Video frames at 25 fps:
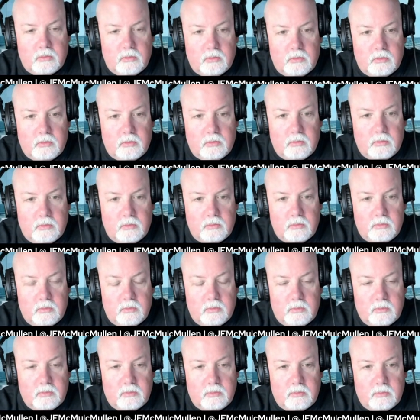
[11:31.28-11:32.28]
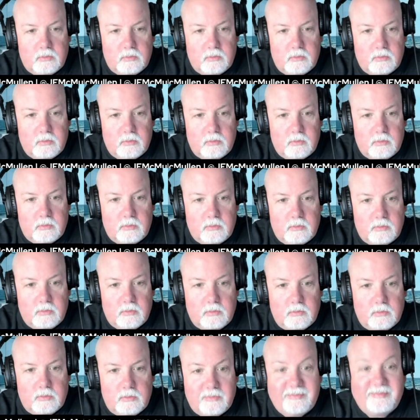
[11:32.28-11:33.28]

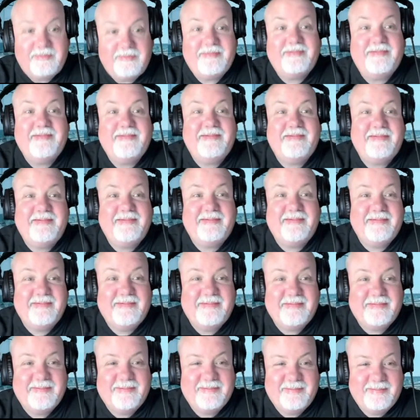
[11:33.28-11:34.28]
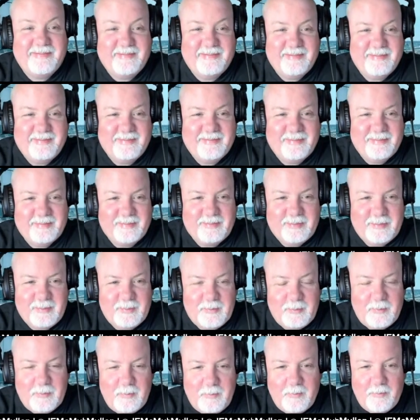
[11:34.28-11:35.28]

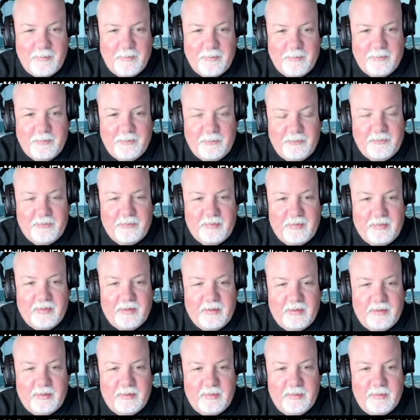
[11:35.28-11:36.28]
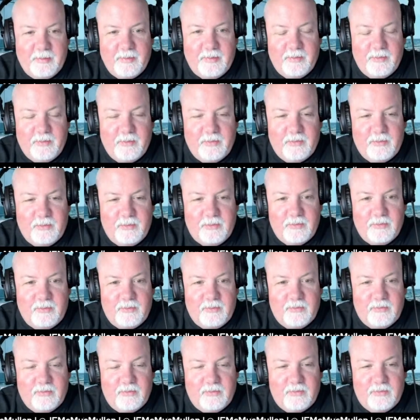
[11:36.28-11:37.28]

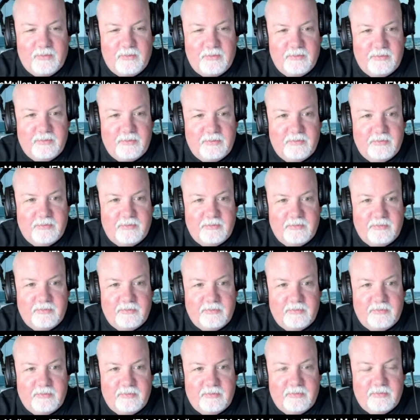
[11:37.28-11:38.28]
This person isn't speaking.